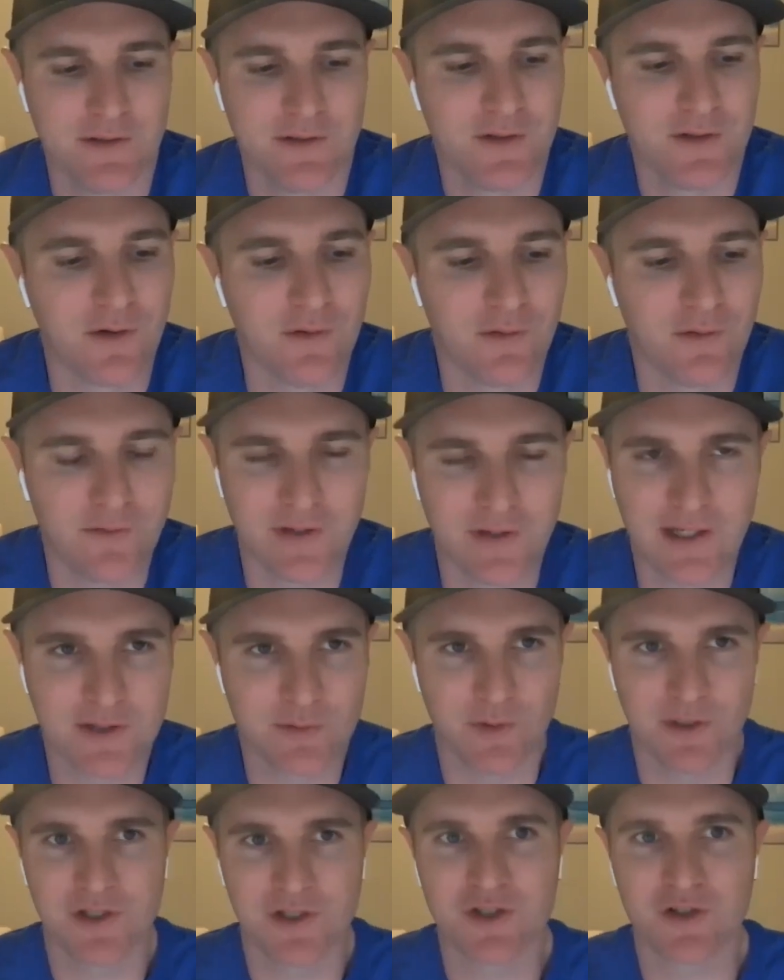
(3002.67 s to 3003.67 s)
you know, things
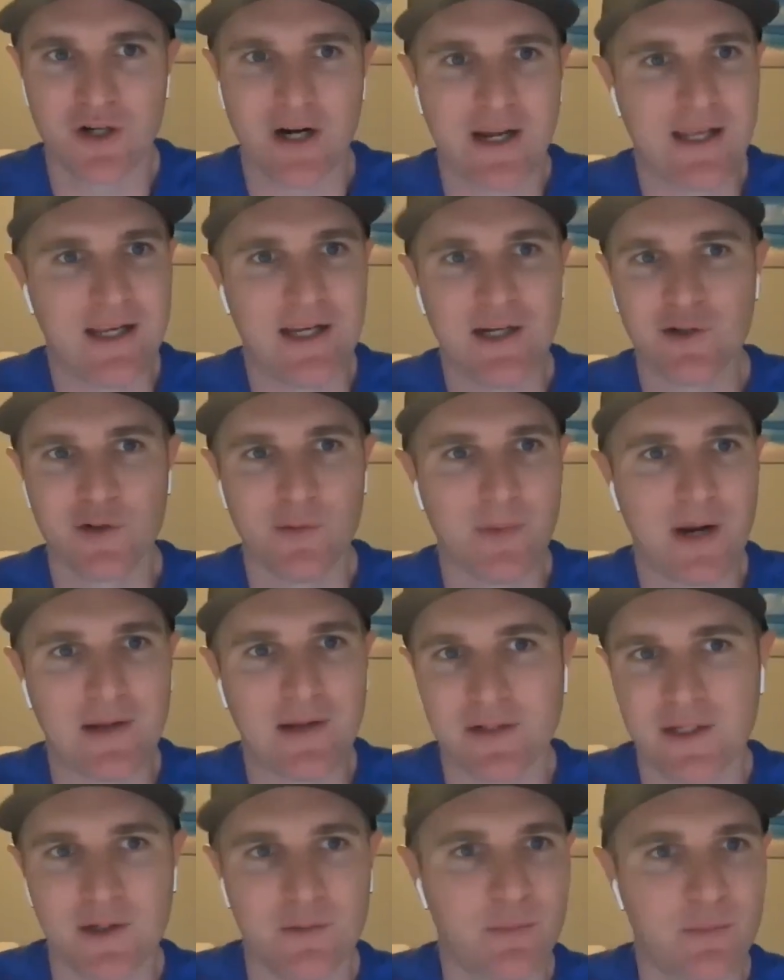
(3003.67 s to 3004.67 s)
we're just trying to
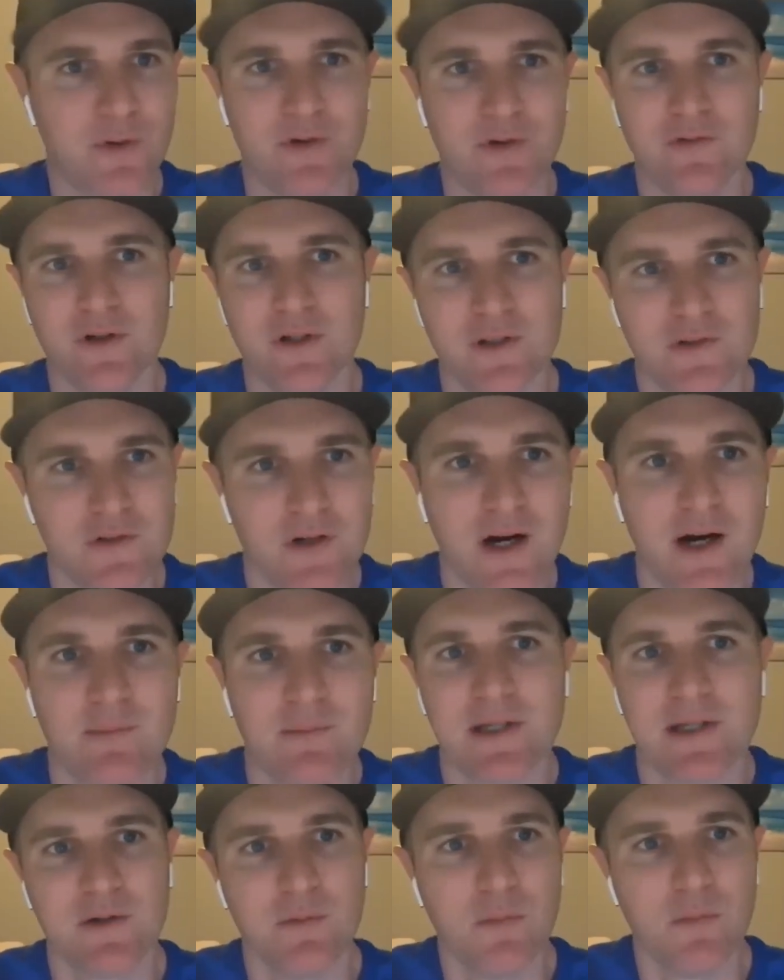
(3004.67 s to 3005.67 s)
incrementally improve all the time,
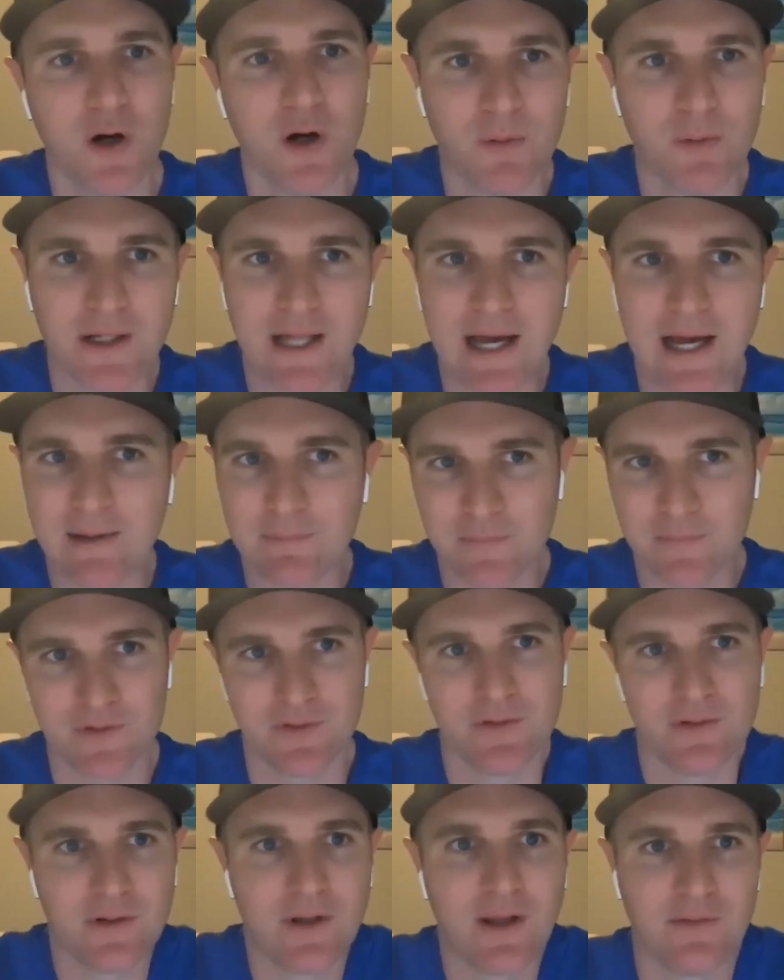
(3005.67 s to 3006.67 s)
like the mobile apps
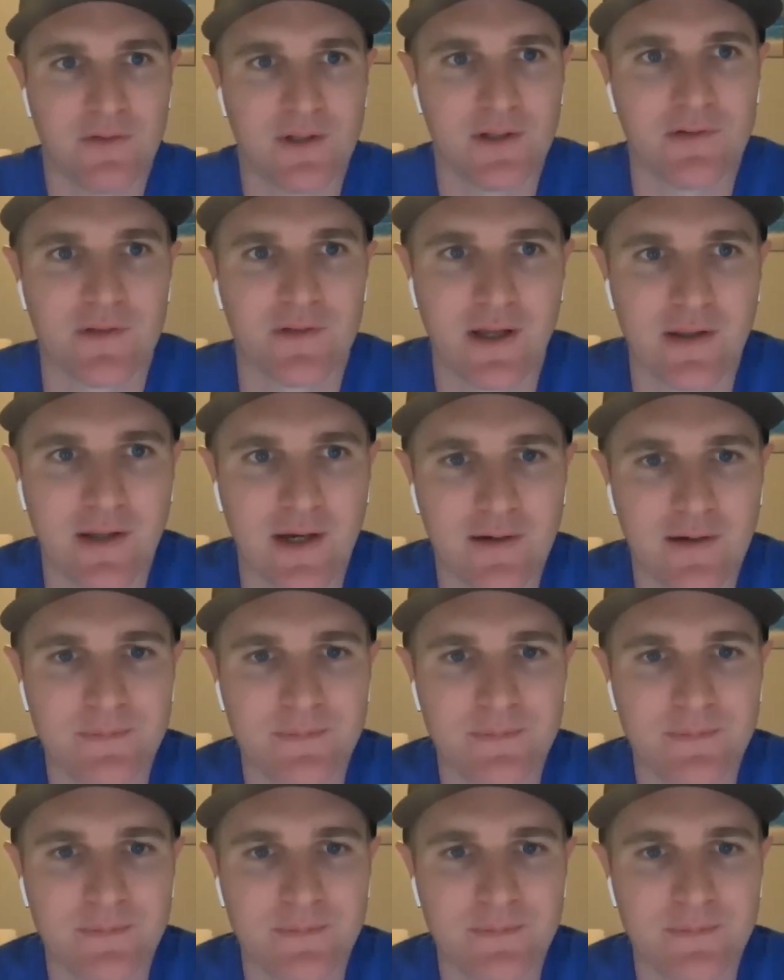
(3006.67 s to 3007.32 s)
and, and things like that.